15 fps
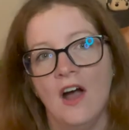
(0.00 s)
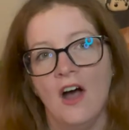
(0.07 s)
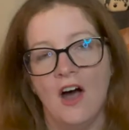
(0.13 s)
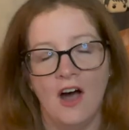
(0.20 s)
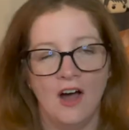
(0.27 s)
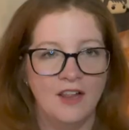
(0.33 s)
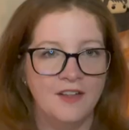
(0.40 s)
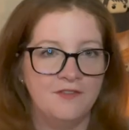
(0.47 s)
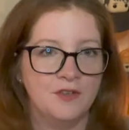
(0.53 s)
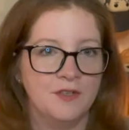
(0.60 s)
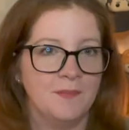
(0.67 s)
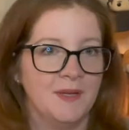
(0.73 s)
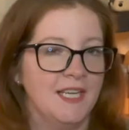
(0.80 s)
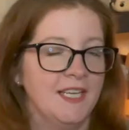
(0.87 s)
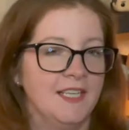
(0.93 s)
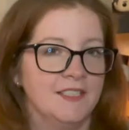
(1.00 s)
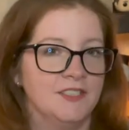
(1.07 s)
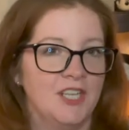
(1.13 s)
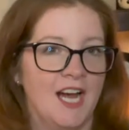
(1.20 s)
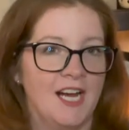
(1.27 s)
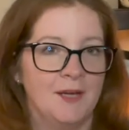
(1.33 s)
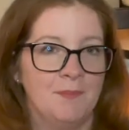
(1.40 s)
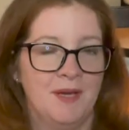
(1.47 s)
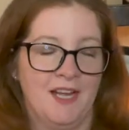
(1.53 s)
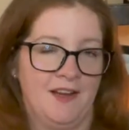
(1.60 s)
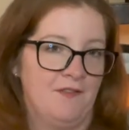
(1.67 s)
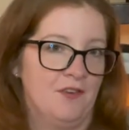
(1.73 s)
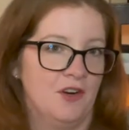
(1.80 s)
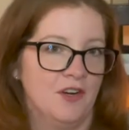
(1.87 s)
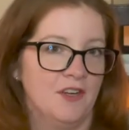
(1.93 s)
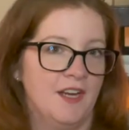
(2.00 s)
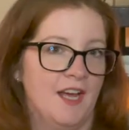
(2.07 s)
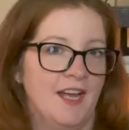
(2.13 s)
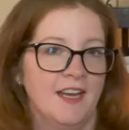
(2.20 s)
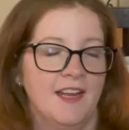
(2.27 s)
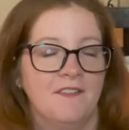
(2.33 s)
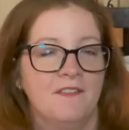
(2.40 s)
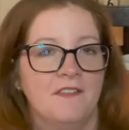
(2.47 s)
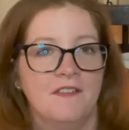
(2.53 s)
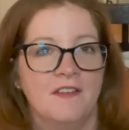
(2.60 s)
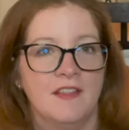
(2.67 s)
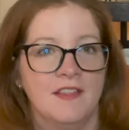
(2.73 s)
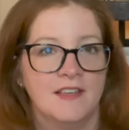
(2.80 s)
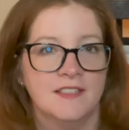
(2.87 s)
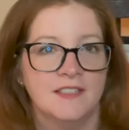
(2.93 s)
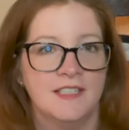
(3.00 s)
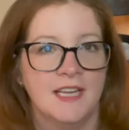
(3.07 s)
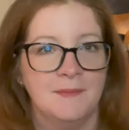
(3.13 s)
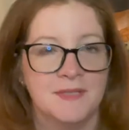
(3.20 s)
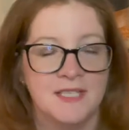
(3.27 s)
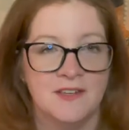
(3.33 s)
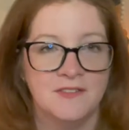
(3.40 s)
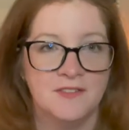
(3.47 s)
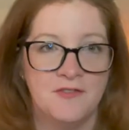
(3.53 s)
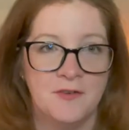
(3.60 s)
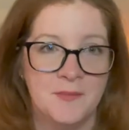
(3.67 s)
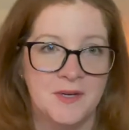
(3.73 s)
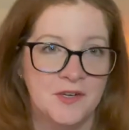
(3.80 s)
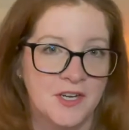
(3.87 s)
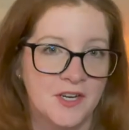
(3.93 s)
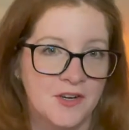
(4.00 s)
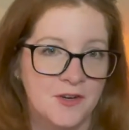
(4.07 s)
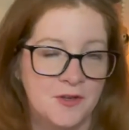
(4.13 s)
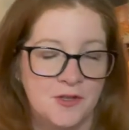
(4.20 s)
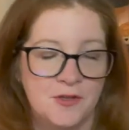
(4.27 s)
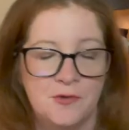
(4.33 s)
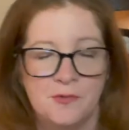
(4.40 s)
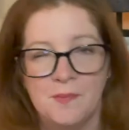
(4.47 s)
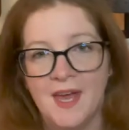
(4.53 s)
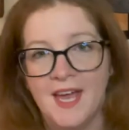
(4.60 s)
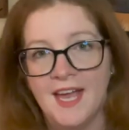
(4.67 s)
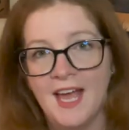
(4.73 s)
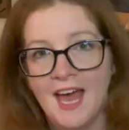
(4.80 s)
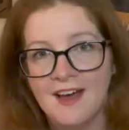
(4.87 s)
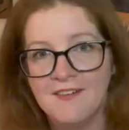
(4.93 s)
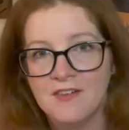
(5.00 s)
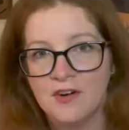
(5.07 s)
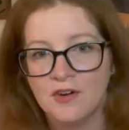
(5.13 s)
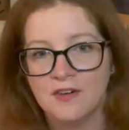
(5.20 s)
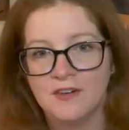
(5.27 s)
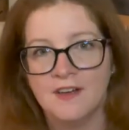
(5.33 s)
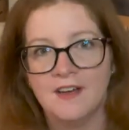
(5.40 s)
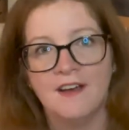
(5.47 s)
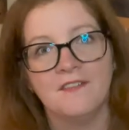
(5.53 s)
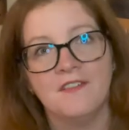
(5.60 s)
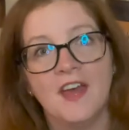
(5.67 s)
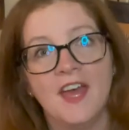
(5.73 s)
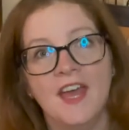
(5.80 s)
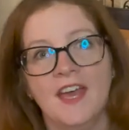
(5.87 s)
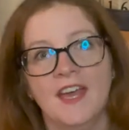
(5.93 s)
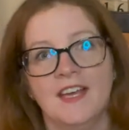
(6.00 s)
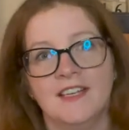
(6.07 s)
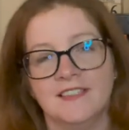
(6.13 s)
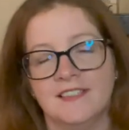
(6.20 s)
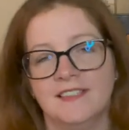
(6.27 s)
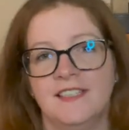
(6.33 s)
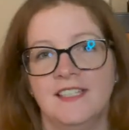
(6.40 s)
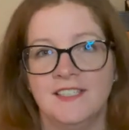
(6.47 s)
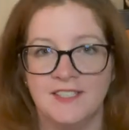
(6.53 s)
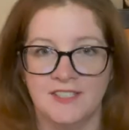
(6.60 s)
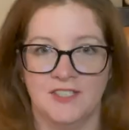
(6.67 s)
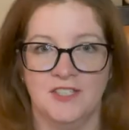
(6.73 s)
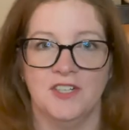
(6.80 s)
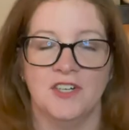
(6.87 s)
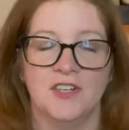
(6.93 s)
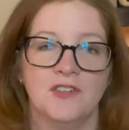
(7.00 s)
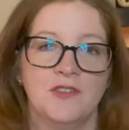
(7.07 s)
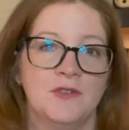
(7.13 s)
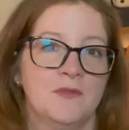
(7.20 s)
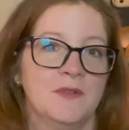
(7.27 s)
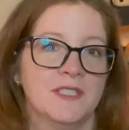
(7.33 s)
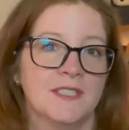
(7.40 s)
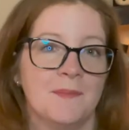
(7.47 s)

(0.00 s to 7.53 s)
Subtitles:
Olive would meet Jack Pickford, and if this name sounds familiar, you may have heard of his sister, who was